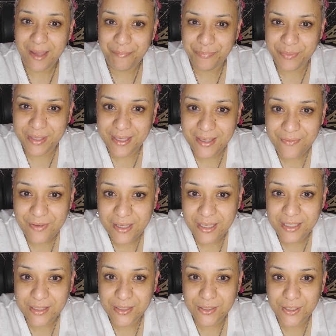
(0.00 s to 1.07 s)
I'm giving
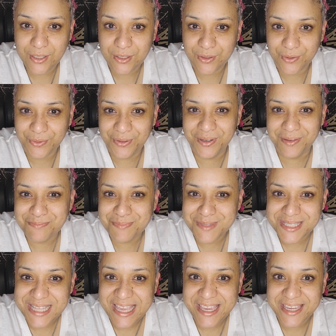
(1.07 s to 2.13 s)
it to you. I'm
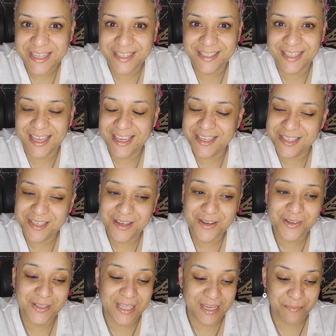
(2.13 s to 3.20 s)
saying like,
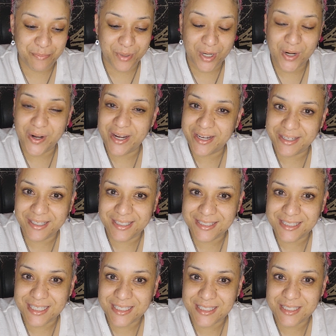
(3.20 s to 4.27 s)
yo, like burn
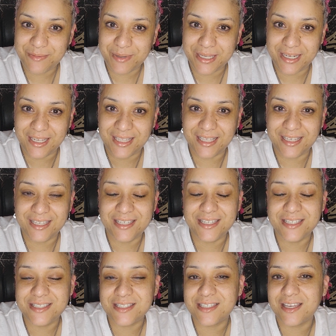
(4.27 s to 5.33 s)
ancestor money. Like it
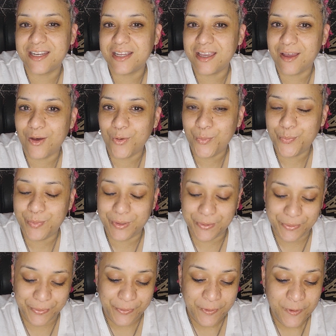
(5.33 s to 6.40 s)
is gonna help
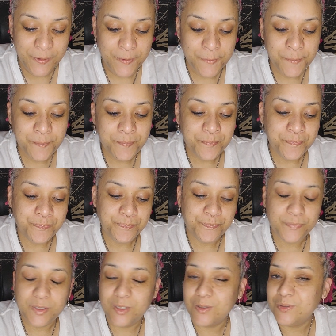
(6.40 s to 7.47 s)
you.
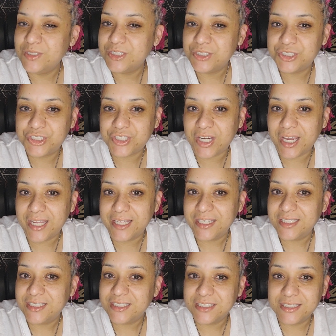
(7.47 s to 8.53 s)
You know, just try
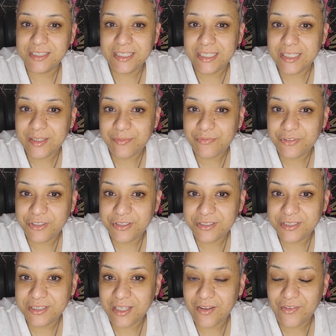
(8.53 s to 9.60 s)
it. Just look it up for
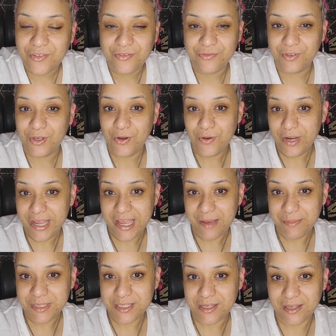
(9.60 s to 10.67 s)
yourself. Go on
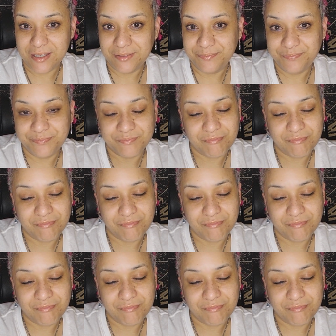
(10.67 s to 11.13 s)
Amazon.